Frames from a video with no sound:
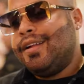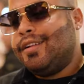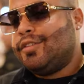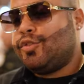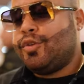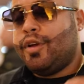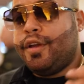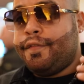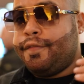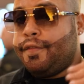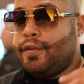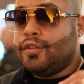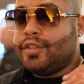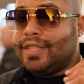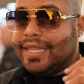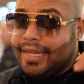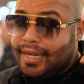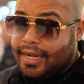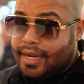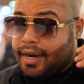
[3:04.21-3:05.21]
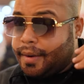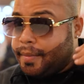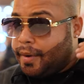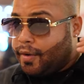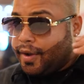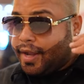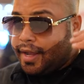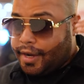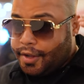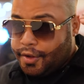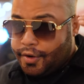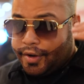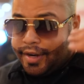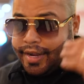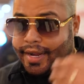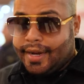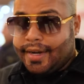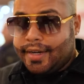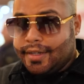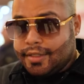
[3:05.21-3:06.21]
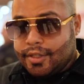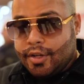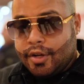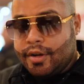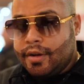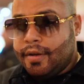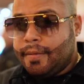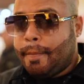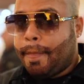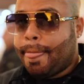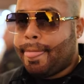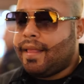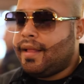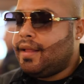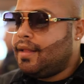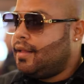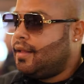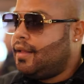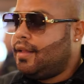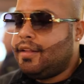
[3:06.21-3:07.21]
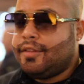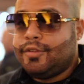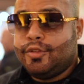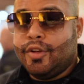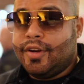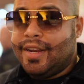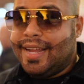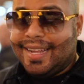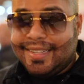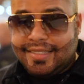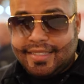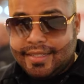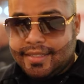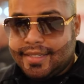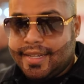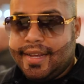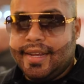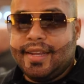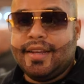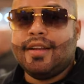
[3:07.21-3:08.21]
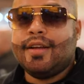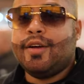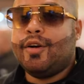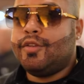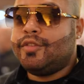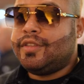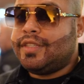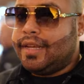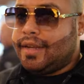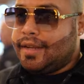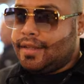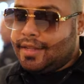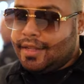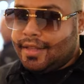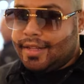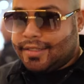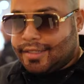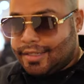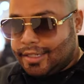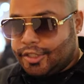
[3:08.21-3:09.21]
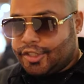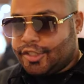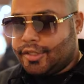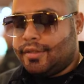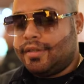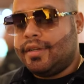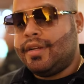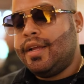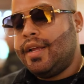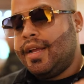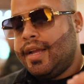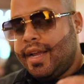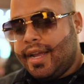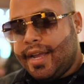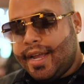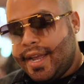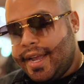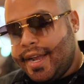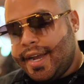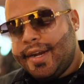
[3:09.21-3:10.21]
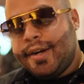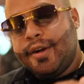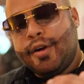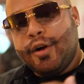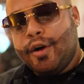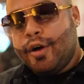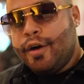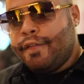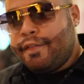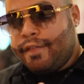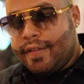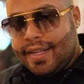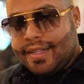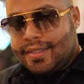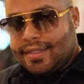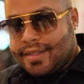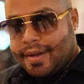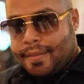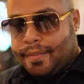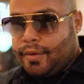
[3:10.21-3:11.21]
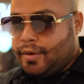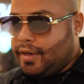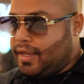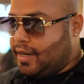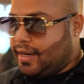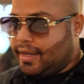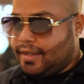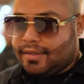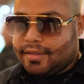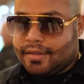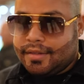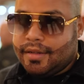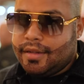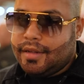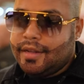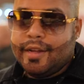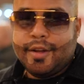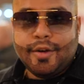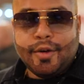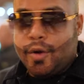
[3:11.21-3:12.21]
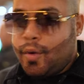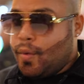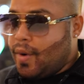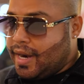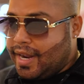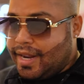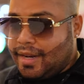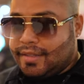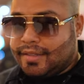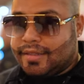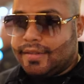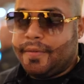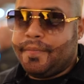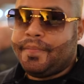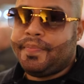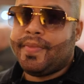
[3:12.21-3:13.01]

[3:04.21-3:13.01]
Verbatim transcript: So if you're thinking about getting your hair done, don't hesitate on taking the decision. Hair of Istanbul it is. No one else.